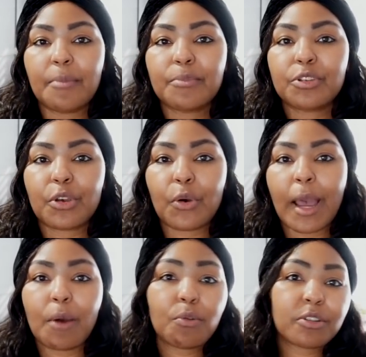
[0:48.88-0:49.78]
So
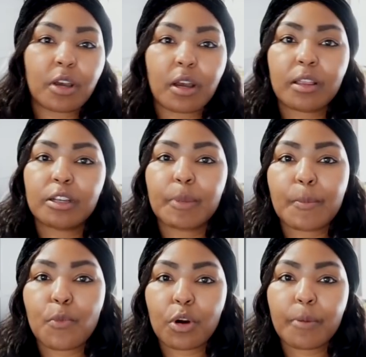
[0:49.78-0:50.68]
I will talk a little bit
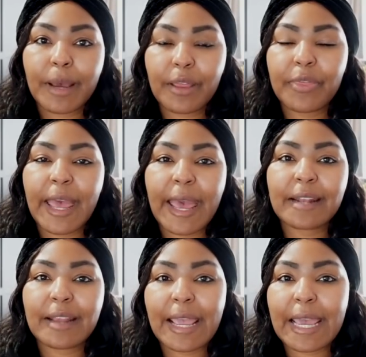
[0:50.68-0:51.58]
more about
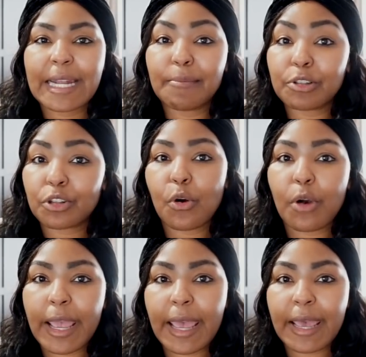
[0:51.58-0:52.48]
that, and I'm just go
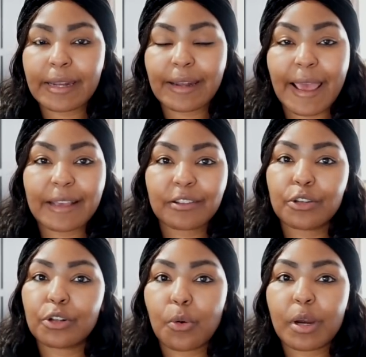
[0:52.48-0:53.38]
ahead and ask
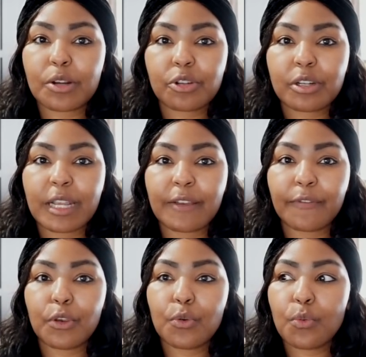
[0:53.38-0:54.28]
you the question if
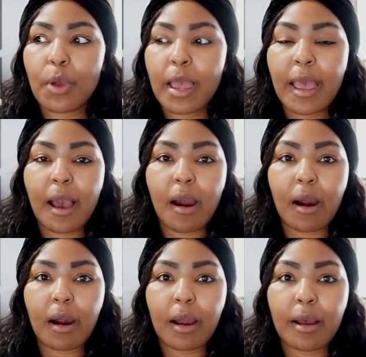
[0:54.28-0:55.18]
you
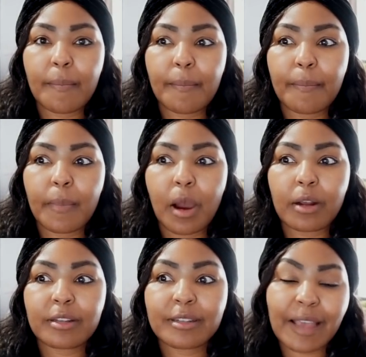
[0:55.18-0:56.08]

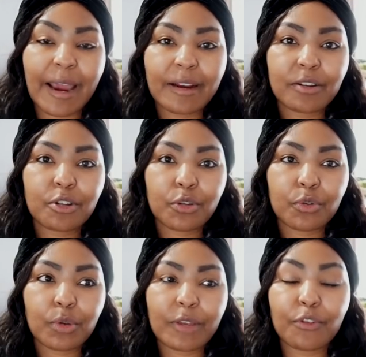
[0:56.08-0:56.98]

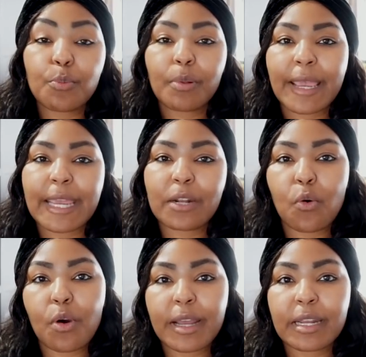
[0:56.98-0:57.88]
if you plan
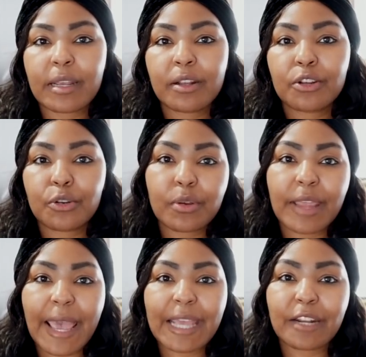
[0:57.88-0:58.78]
on doing
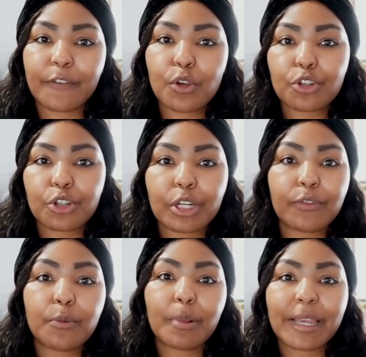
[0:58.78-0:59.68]
that in the future, if
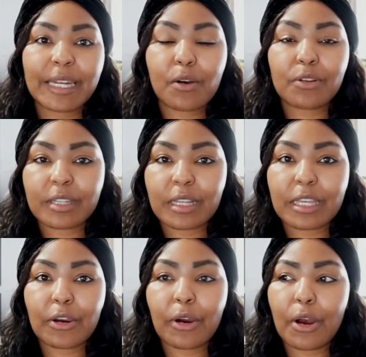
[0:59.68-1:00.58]
you're planning on
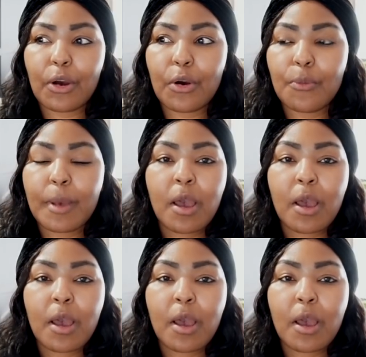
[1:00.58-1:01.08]
selling your home,